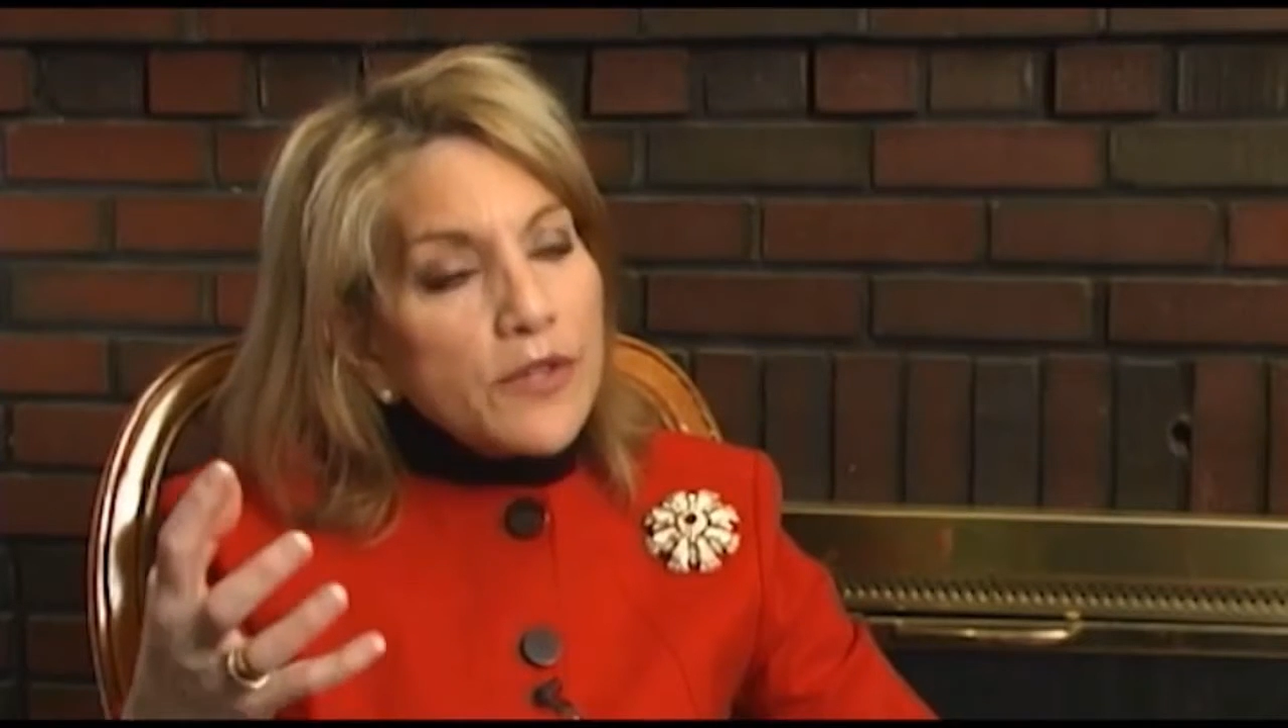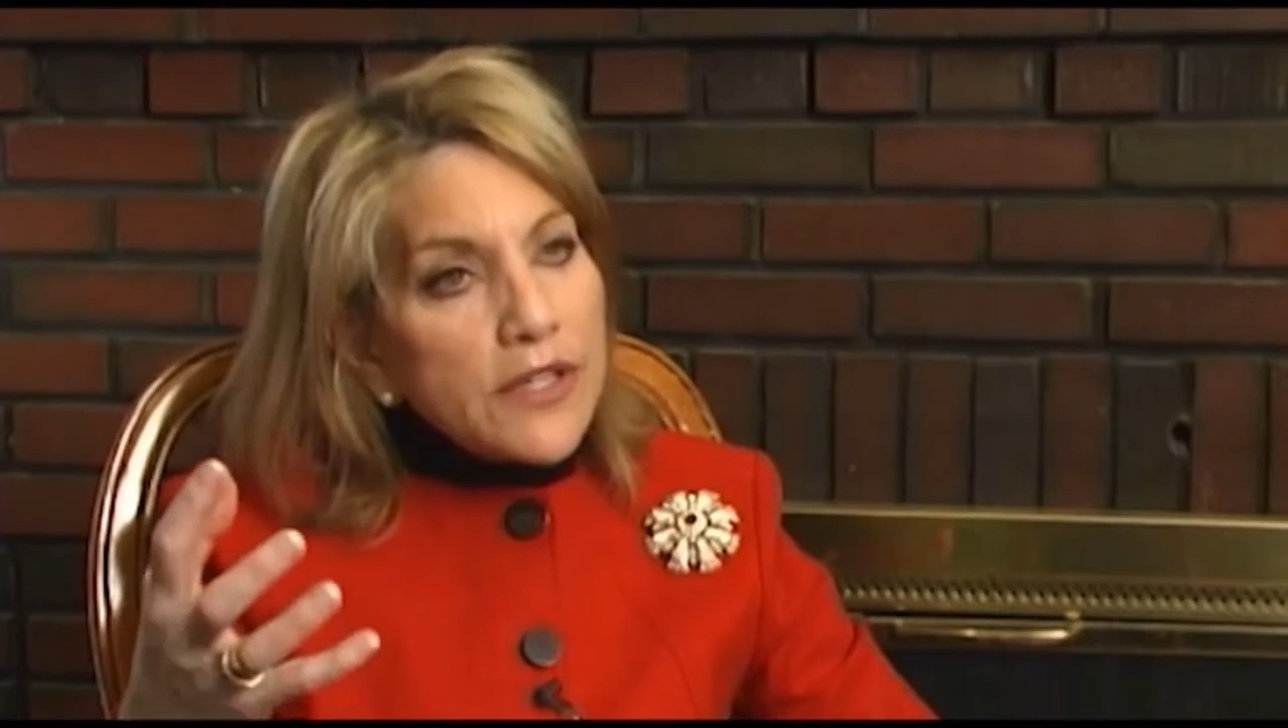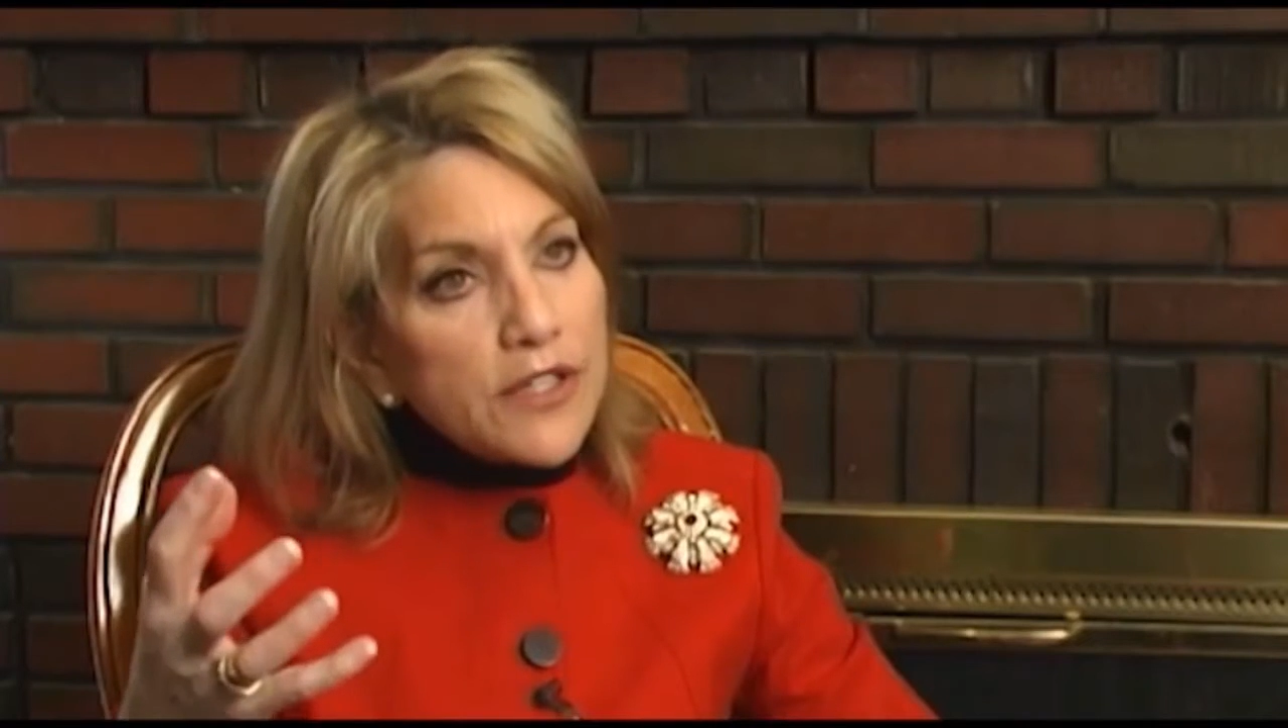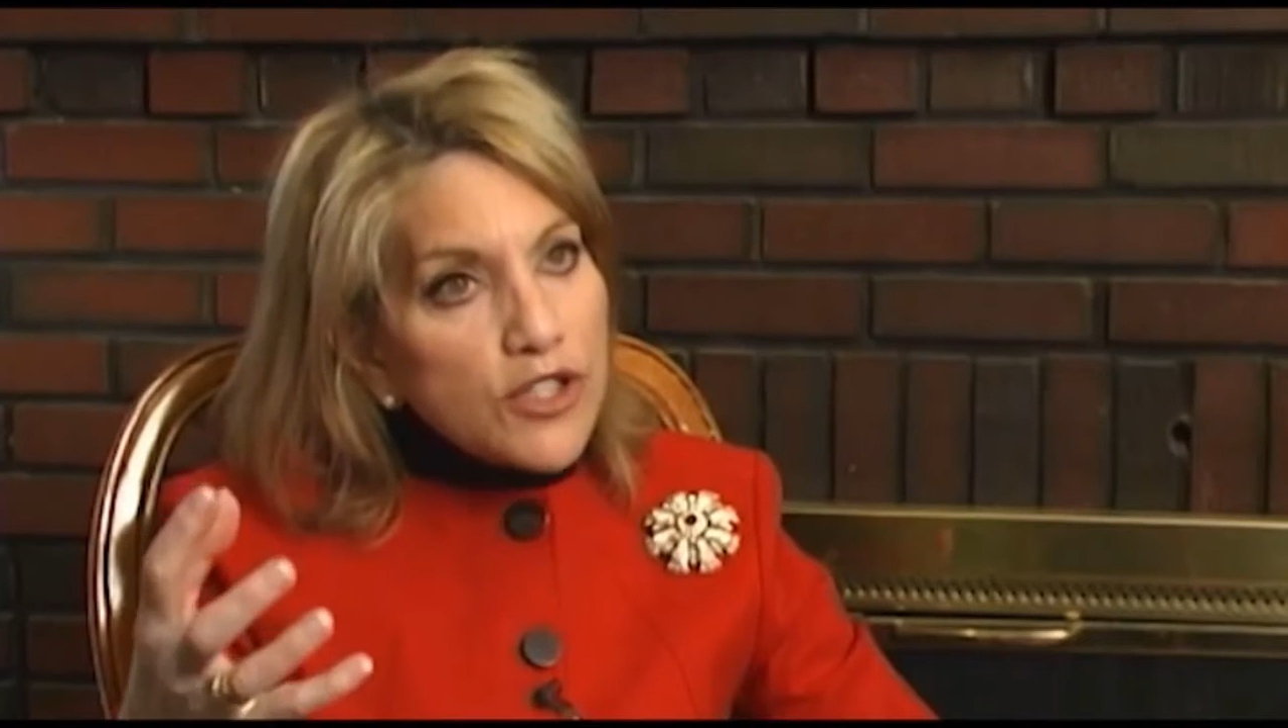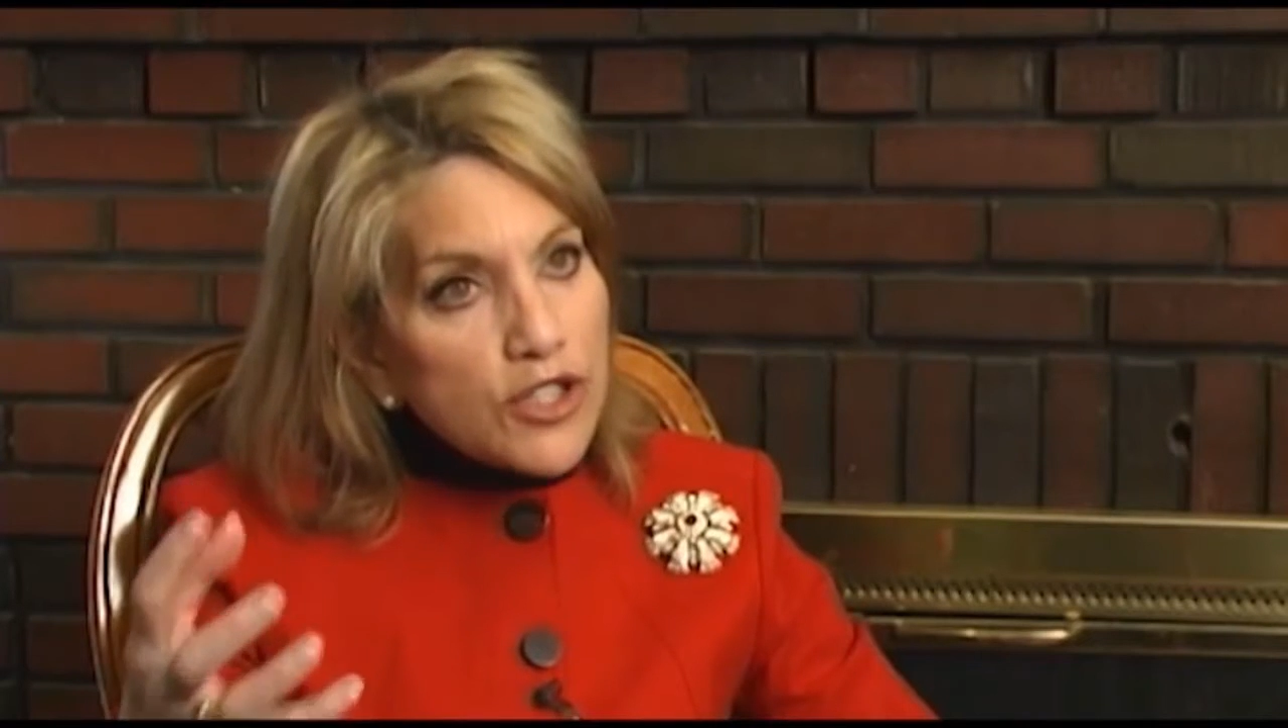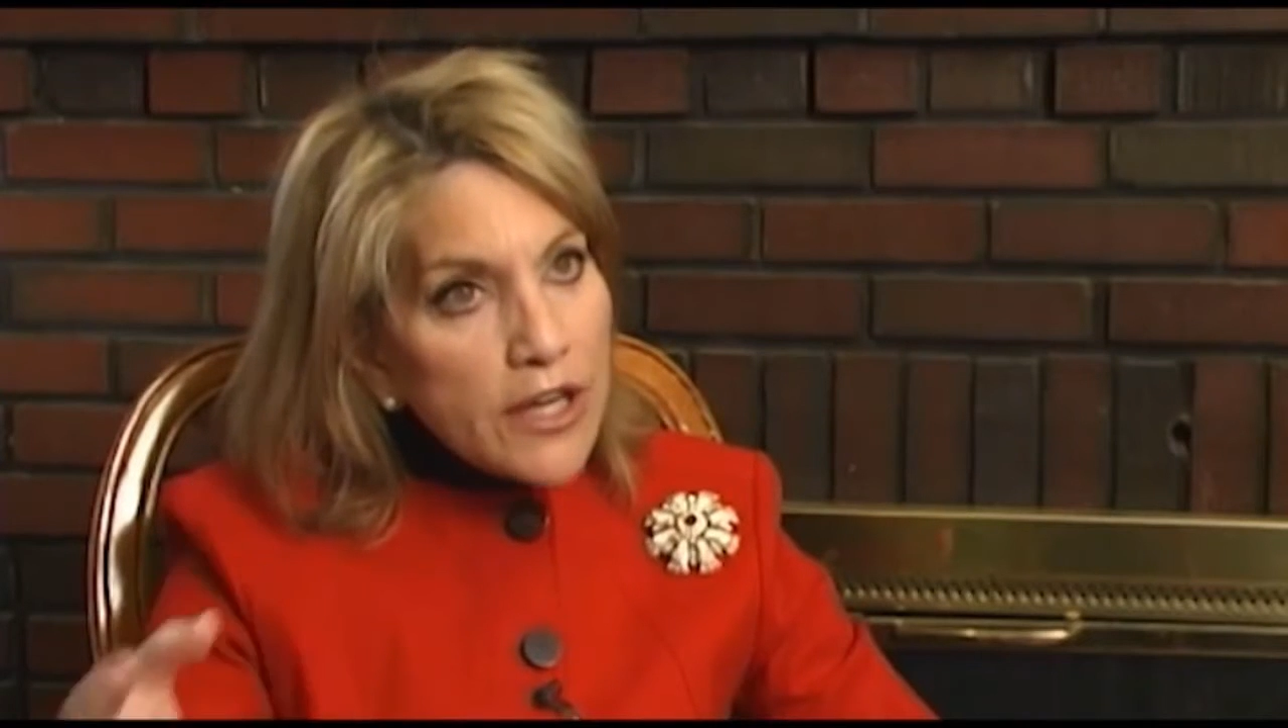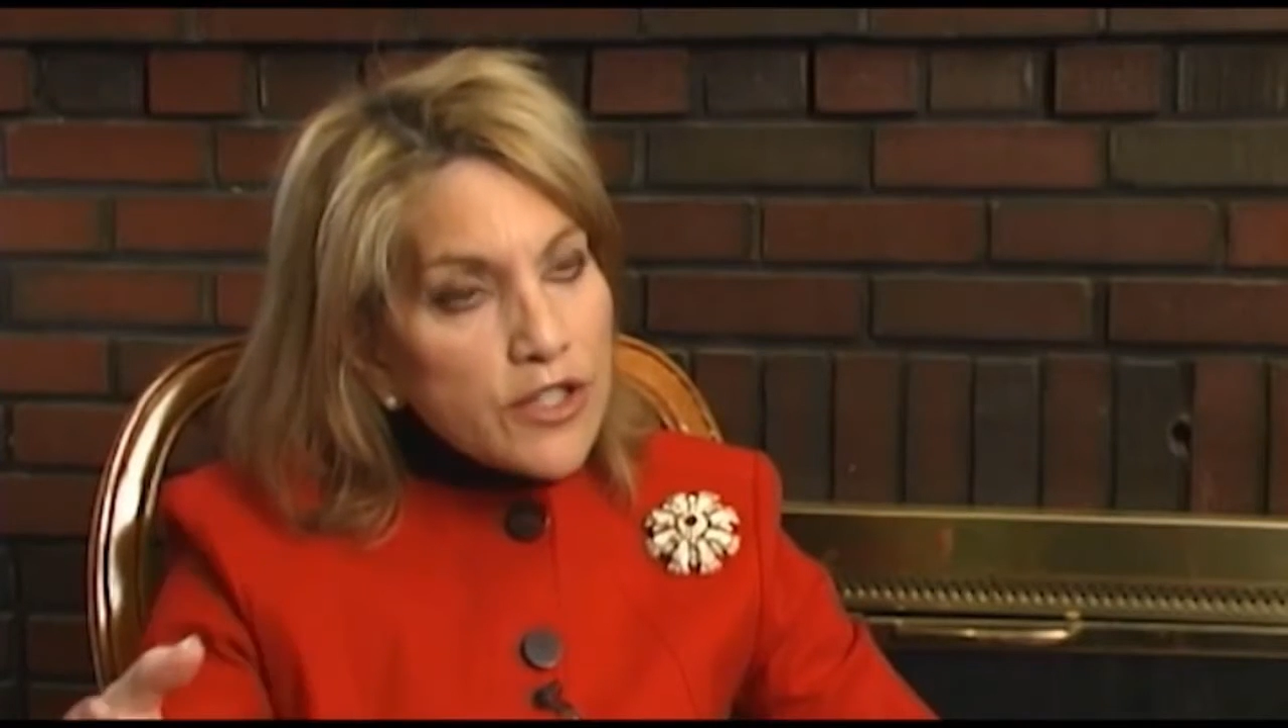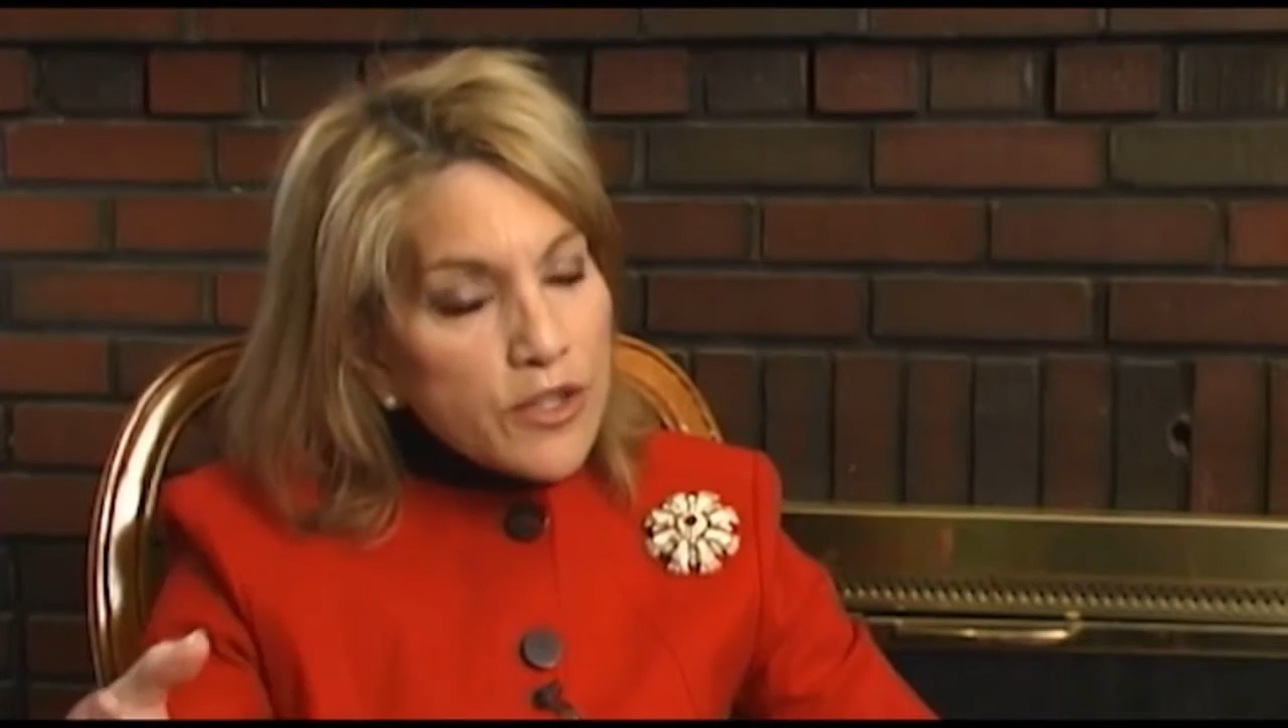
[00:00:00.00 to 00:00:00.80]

need to change